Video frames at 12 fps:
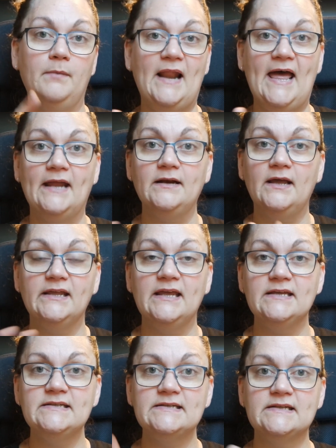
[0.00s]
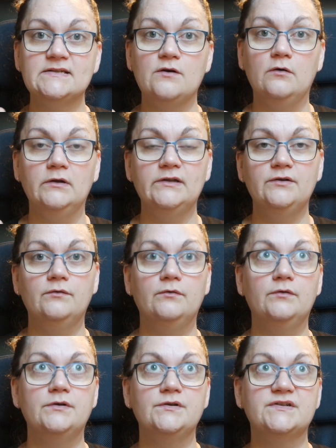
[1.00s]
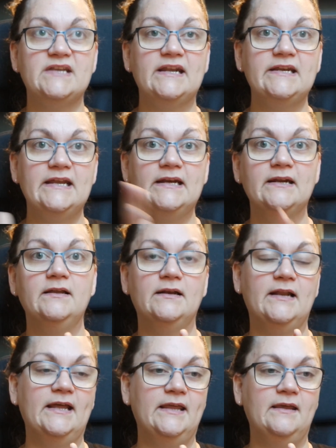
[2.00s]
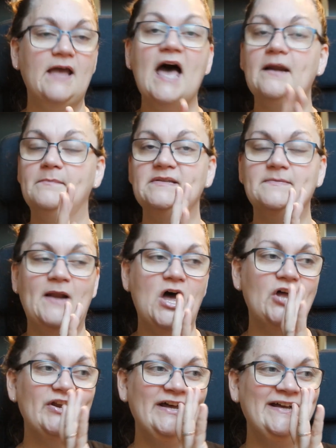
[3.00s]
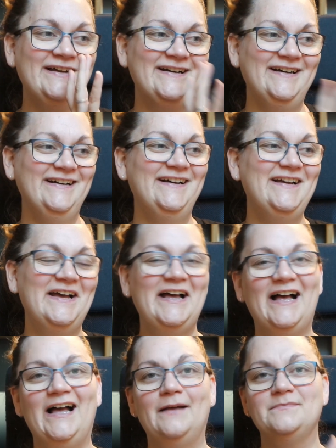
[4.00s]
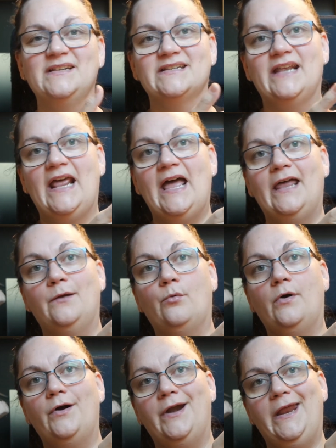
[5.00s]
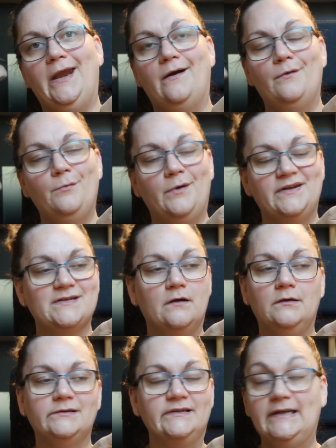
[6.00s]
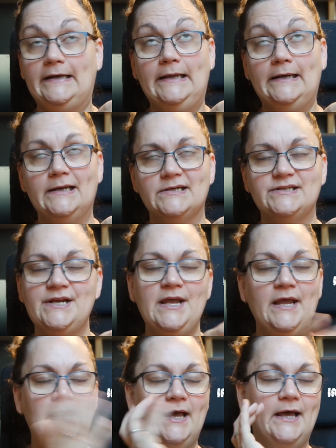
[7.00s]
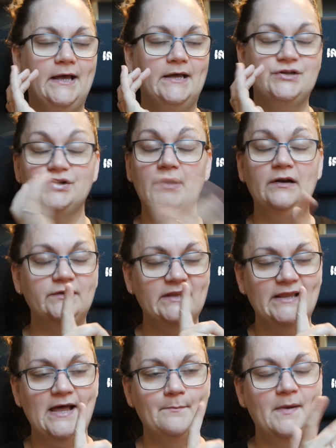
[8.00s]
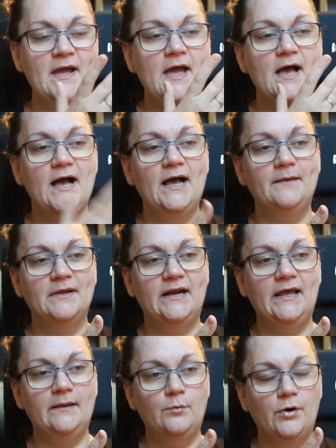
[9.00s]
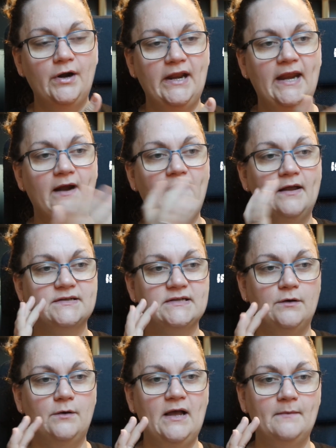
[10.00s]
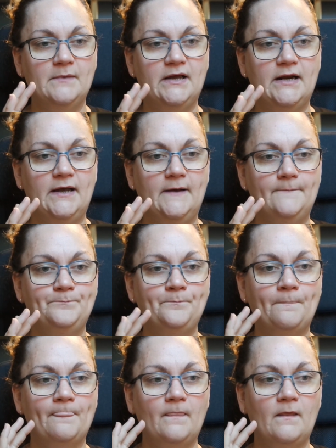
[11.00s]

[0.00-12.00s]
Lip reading: plan, I guess it's called. You send in like arbetsplan. I'm just gonna add the word here, what it's called in English. Should have looked it up. I'm gonna add a word here. So I'm gonna